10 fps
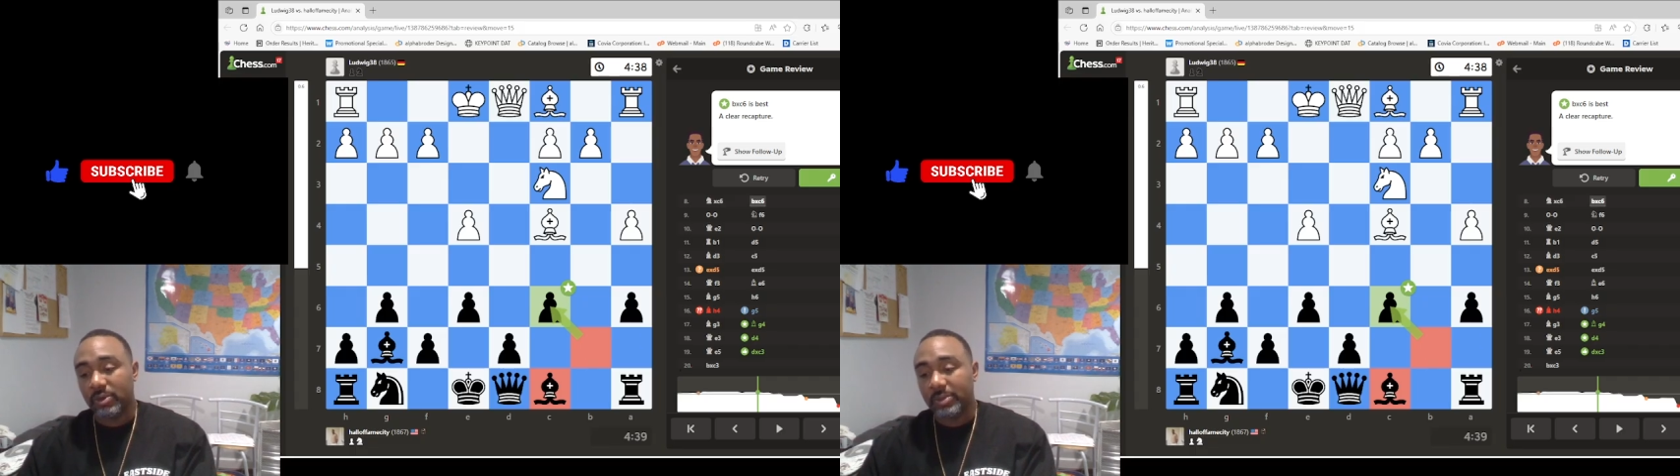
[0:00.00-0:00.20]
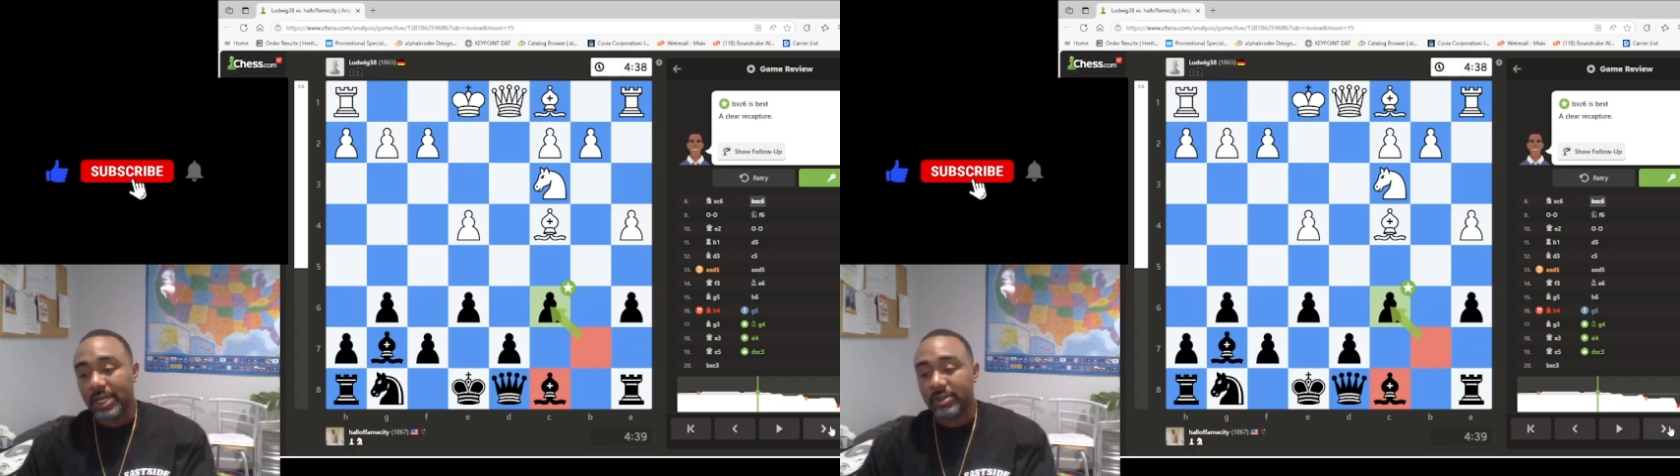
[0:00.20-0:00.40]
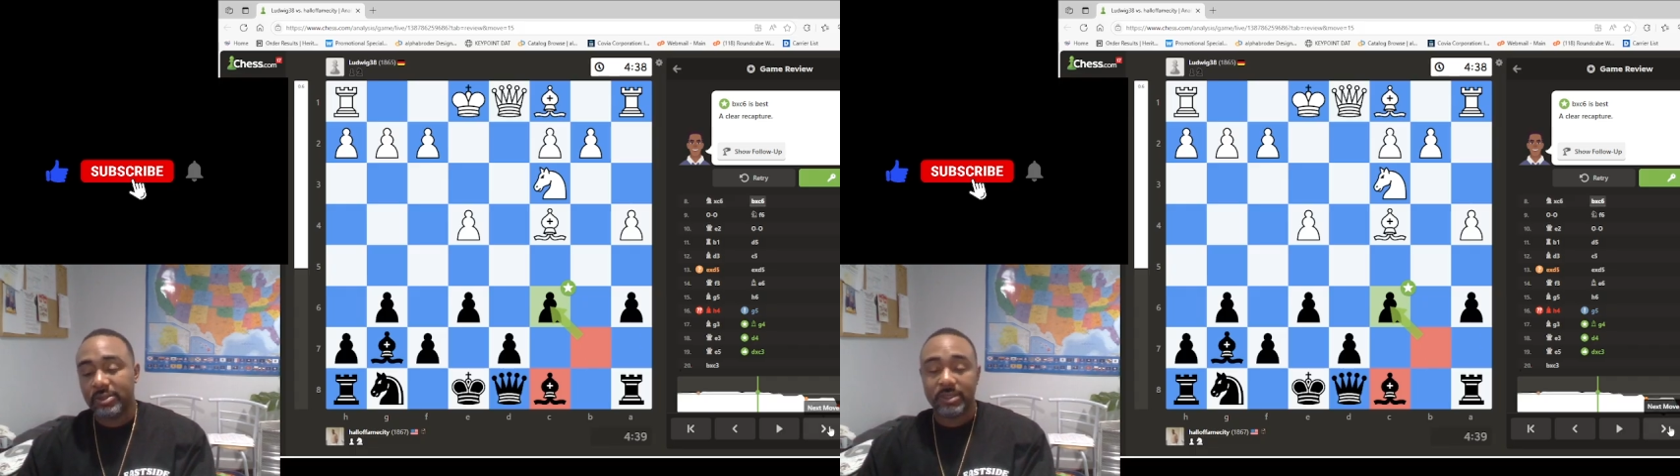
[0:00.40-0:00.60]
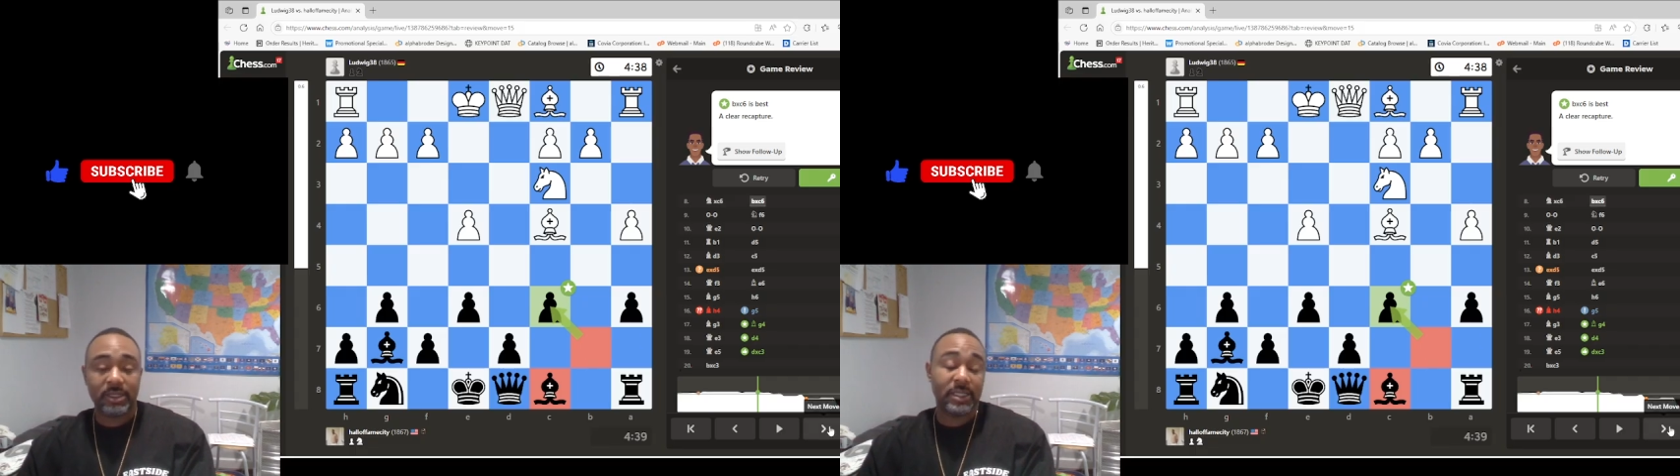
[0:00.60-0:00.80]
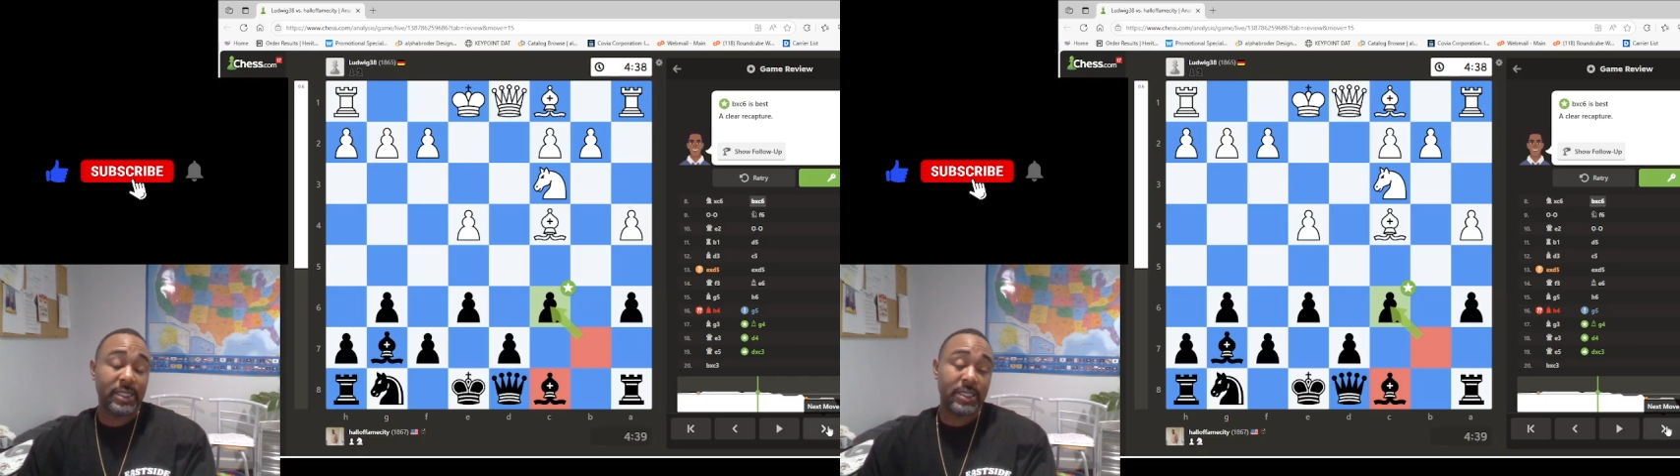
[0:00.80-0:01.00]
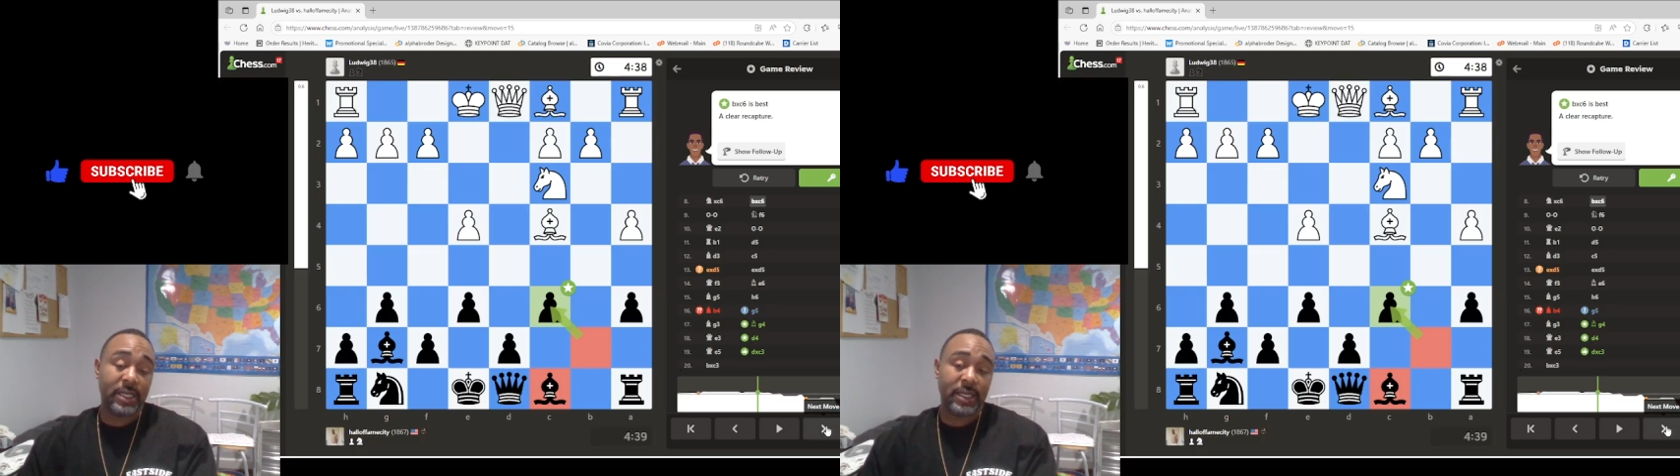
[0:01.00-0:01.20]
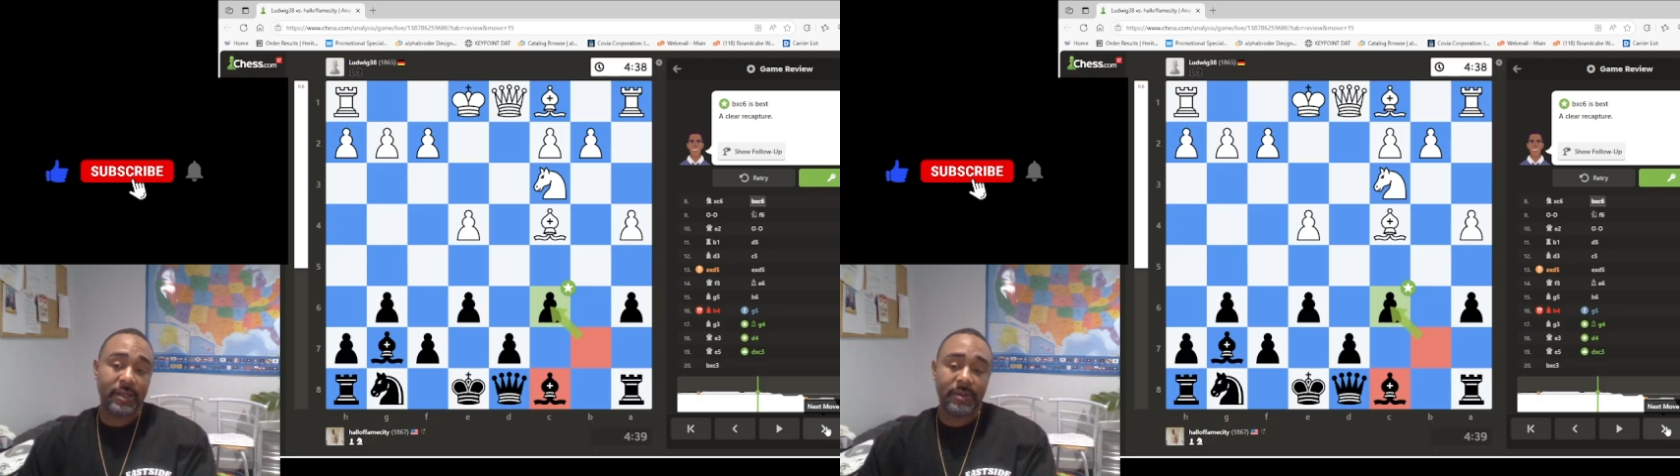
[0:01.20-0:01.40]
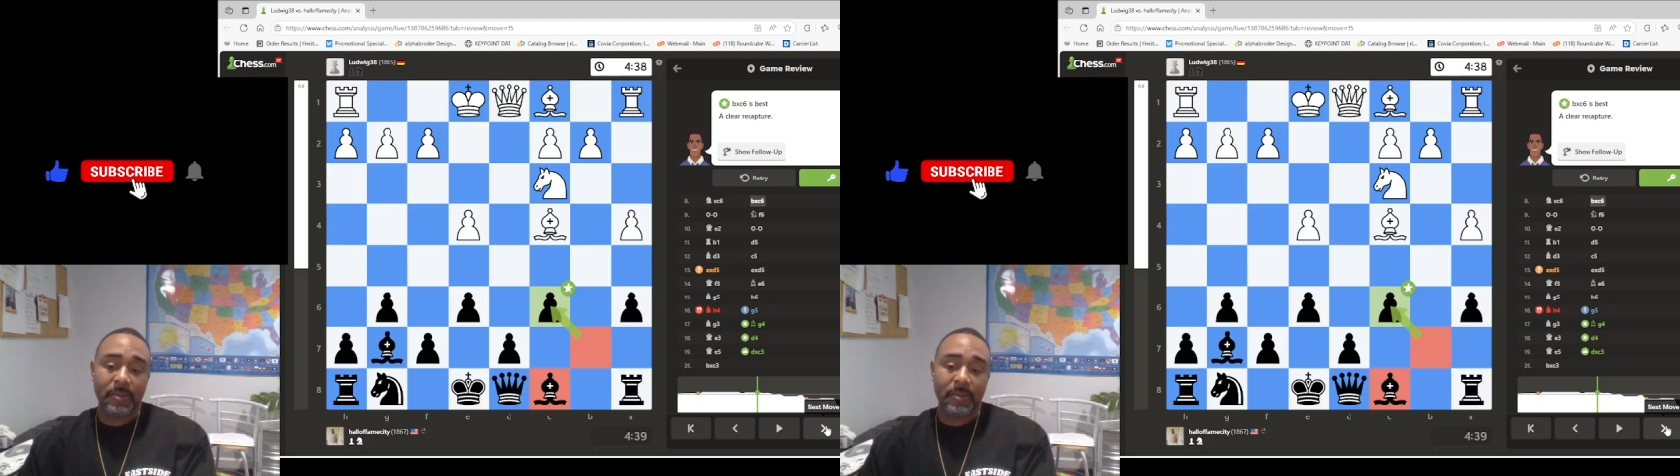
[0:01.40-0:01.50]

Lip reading: power to get that diagonal.